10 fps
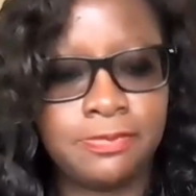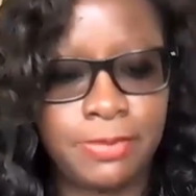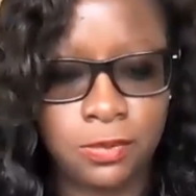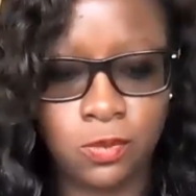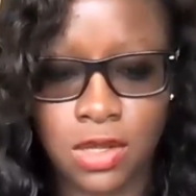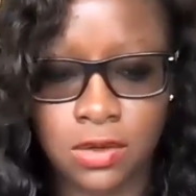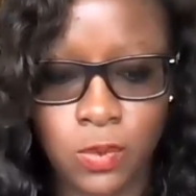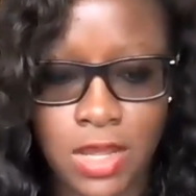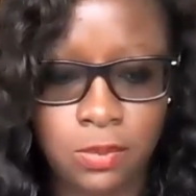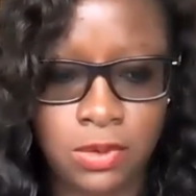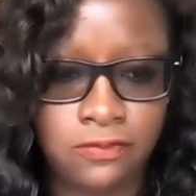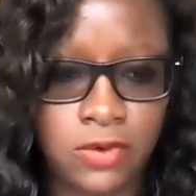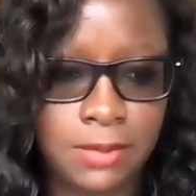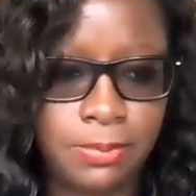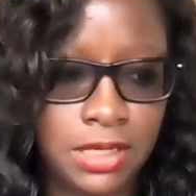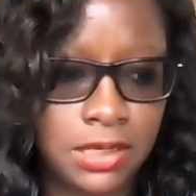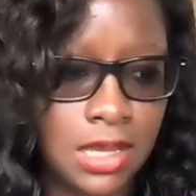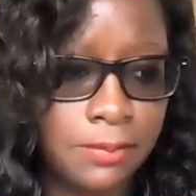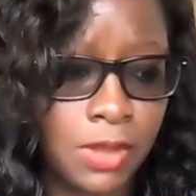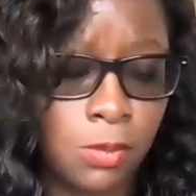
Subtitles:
been one where we've really been